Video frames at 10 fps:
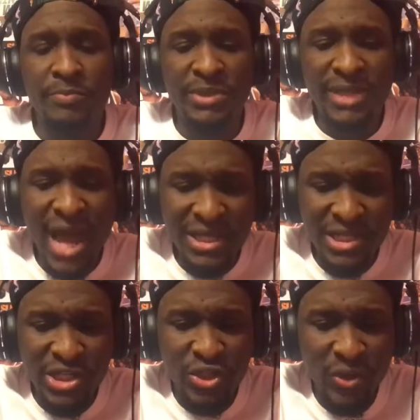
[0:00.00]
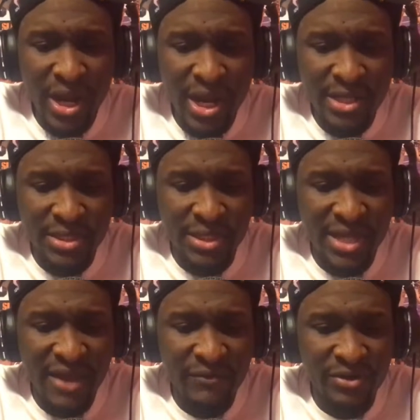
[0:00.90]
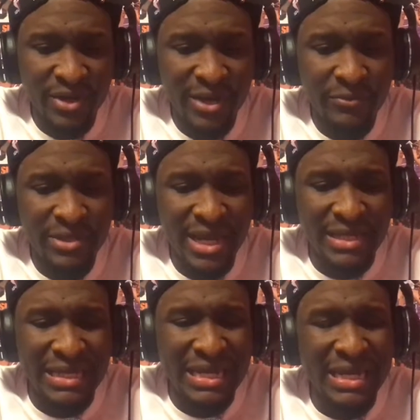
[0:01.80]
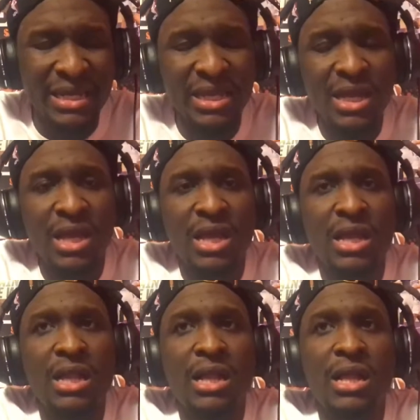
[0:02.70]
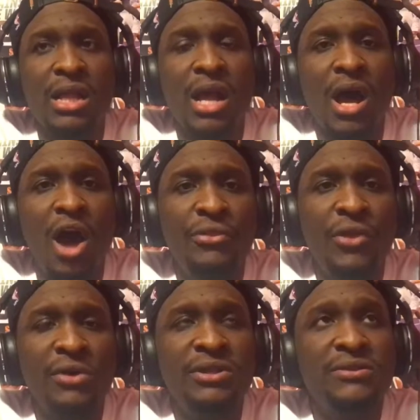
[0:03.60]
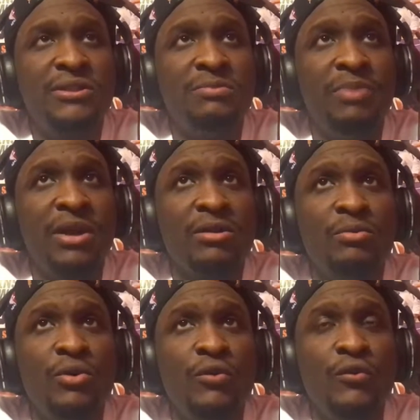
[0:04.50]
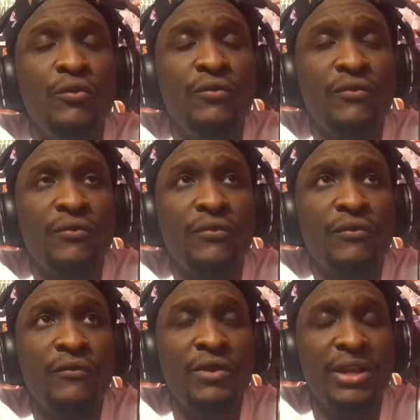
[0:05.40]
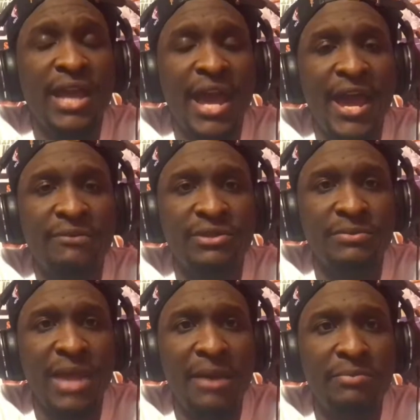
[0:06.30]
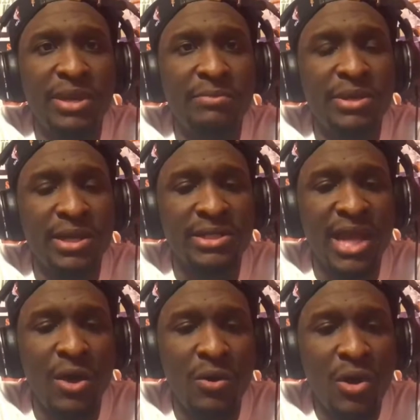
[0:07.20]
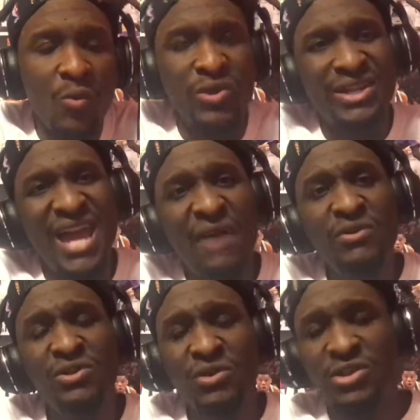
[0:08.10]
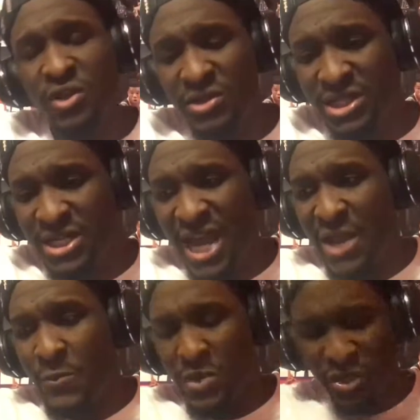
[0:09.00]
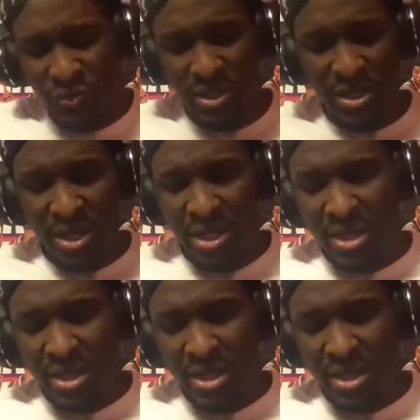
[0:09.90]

Besides these trades and the Cavaliers were like what they did, I thought this is a better move for the Cavs. Not being because now when the Cavaliers on this 13-game winning streak,